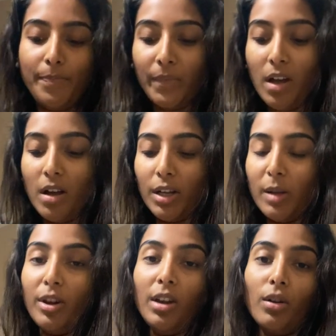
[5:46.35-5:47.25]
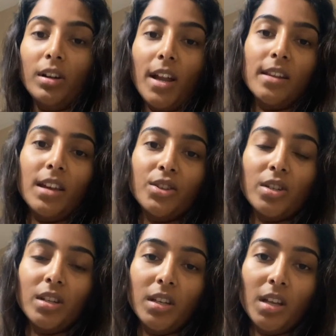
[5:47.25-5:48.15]
a community
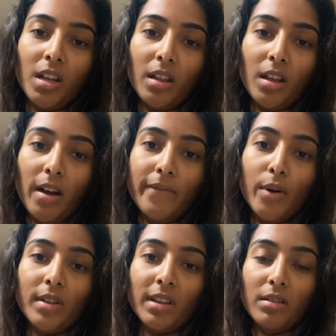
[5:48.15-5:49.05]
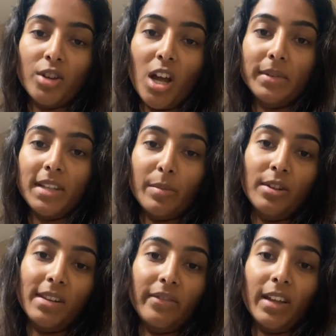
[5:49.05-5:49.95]
organization focused on Tamil
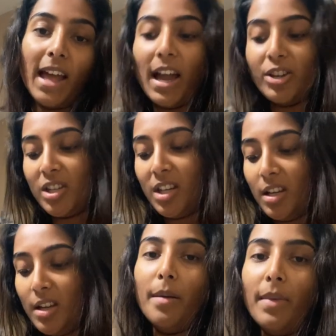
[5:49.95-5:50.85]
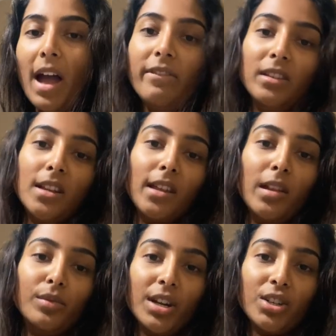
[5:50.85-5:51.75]
Civic Action is having this
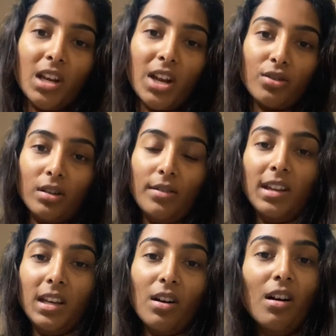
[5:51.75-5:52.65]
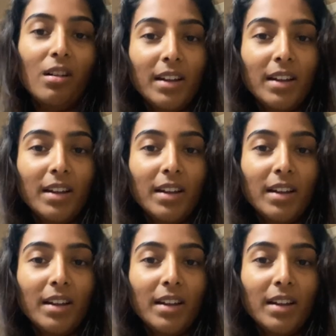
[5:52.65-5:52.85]
celebration at Toronto City Hall,